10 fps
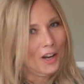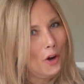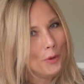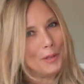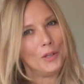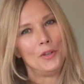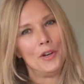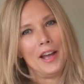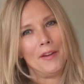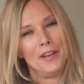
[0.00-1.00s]
hope that you
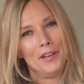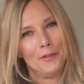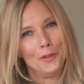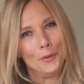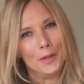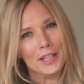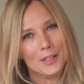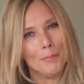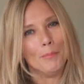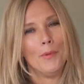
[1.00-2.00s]
don't have any
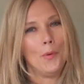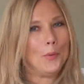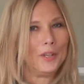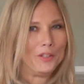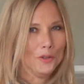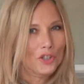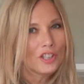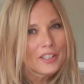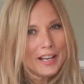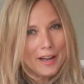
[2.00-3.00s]
verrucas or that your
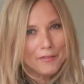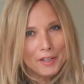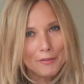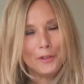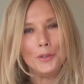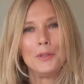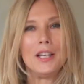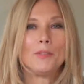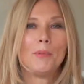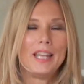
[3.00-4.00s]
children have any
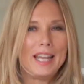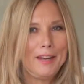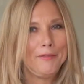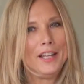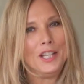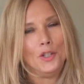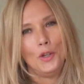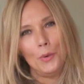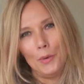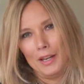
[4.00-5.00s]
verrucas, but if they
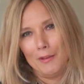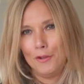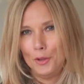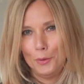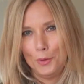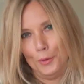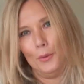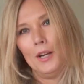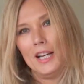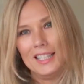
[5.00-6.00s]
do and if you do,
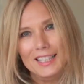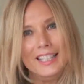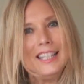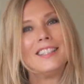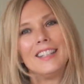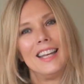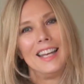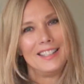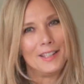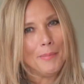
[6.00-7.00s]
this
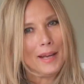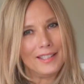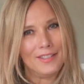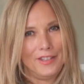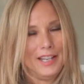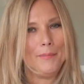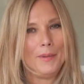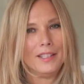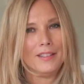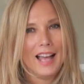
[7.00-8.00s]
is the best
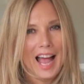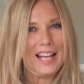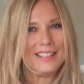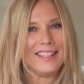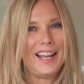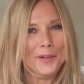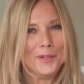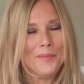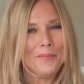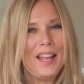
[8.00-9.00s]
treatment, hands
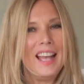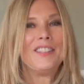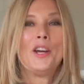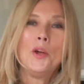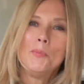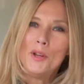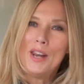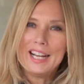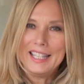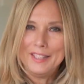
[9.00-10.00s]
down. So I hope you
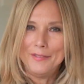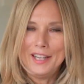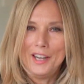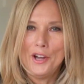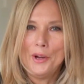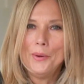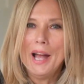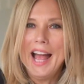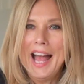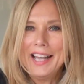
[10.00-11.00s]
like this video
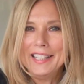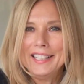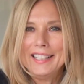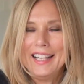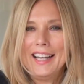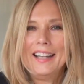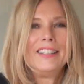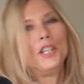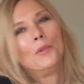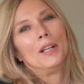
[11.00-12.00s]
and
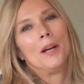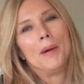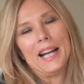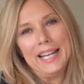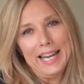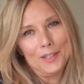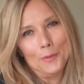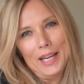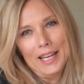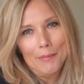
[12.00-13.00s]
that you will come back next
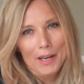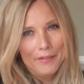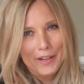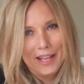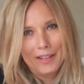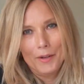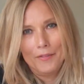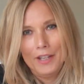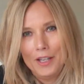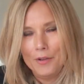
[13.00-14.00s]
week. I will have another
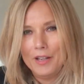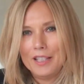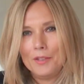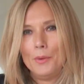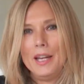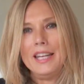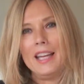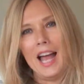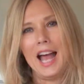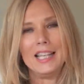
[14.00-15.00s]
video next week,
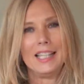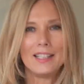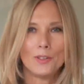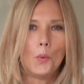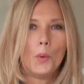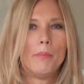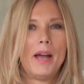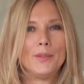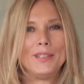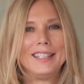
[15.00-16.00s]
and that's all
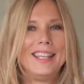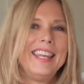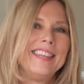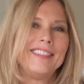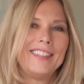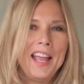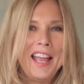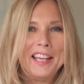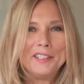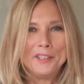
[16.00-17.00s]
about teeth.
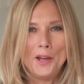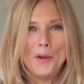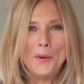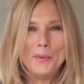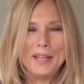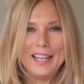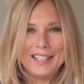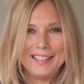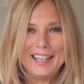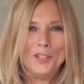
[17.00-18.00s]
So
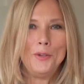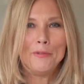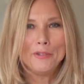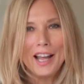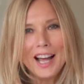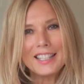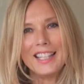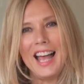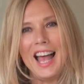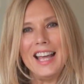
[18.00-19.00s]
stay tuned for that,
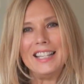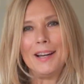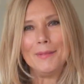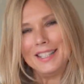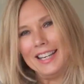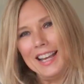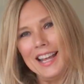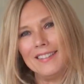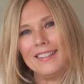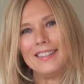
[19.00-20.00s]
and I will see you
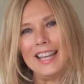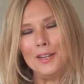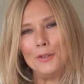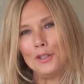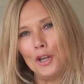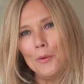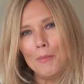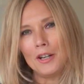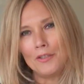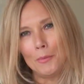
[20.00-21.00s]
then. Thank you so
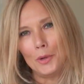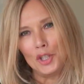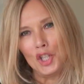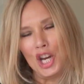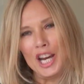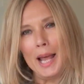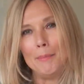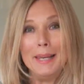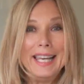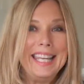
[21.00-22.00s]
much for watching, and
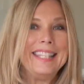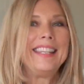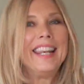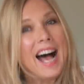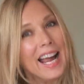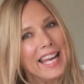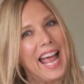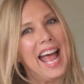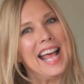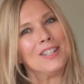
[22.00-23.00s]
please like
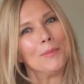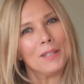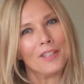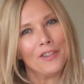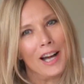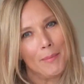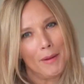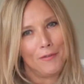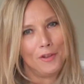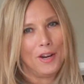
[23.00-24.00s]
and subscribe
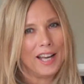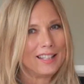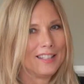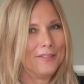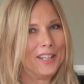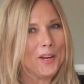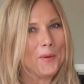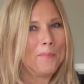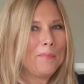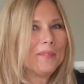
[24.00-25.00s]
if you like this video.
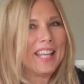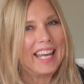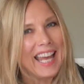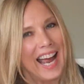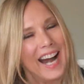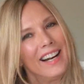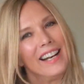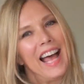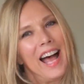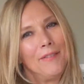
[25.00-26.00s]
Take care
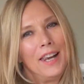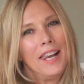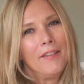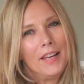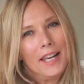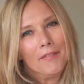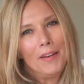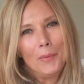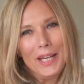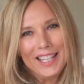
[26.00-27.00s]
and have a lovely, lovely
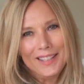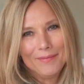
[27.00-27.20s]
week.